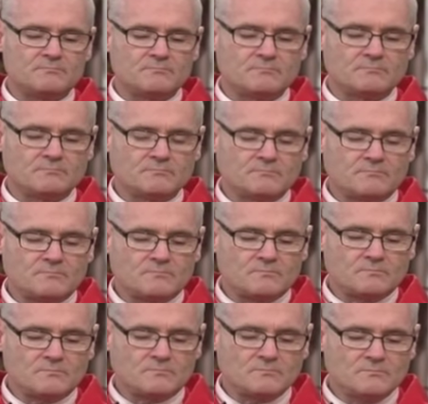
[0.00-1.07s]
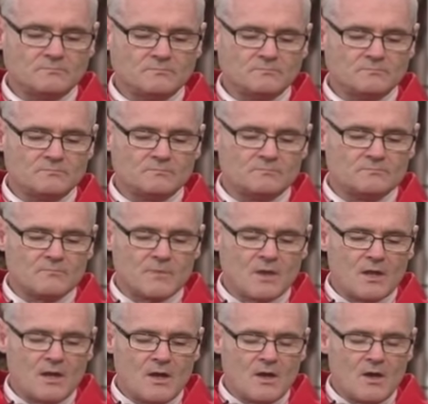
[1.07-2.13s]

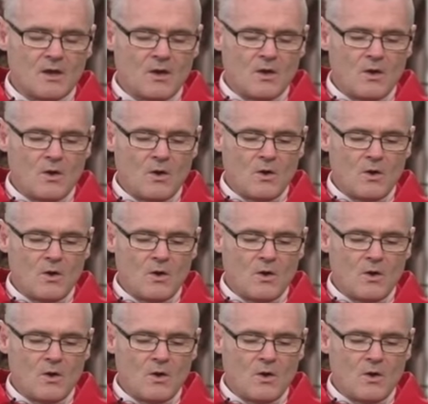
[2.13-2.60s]
Nobody speaks.